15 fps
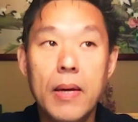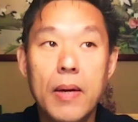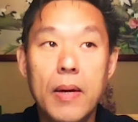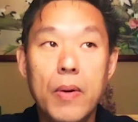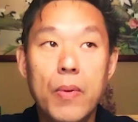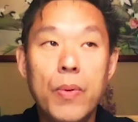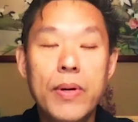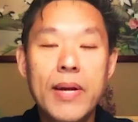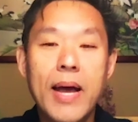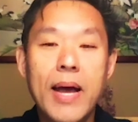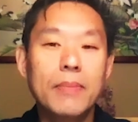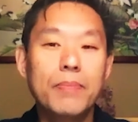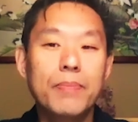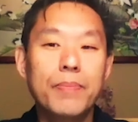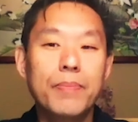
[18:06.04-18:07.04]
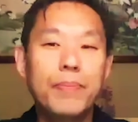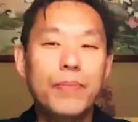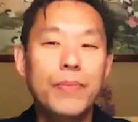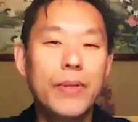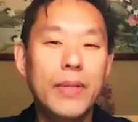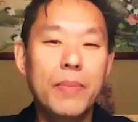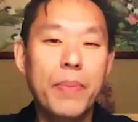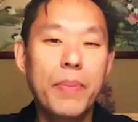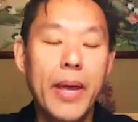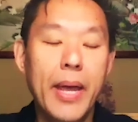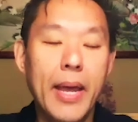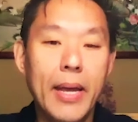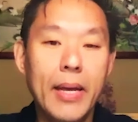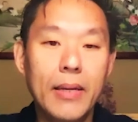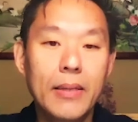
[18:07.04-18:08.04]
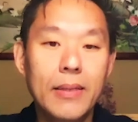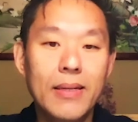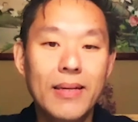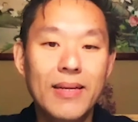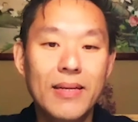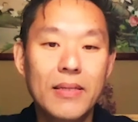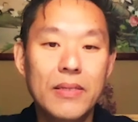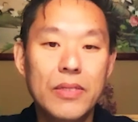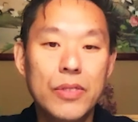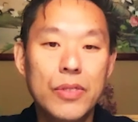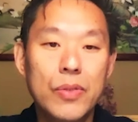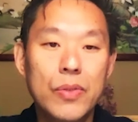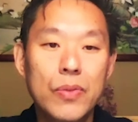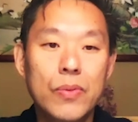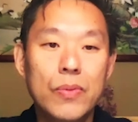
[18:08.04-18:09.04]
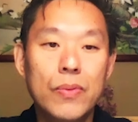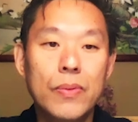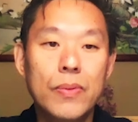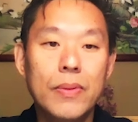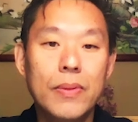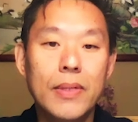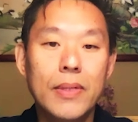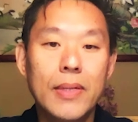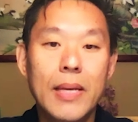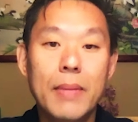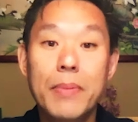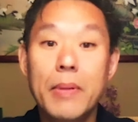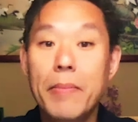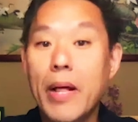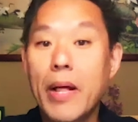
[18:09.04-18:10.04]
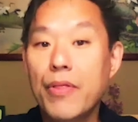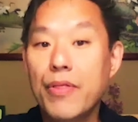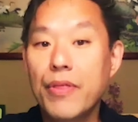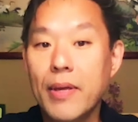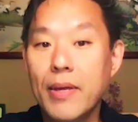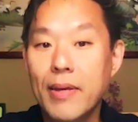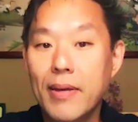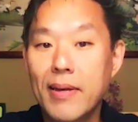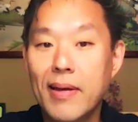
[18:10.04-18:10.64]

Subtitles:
We're not really paid to keep them healthy.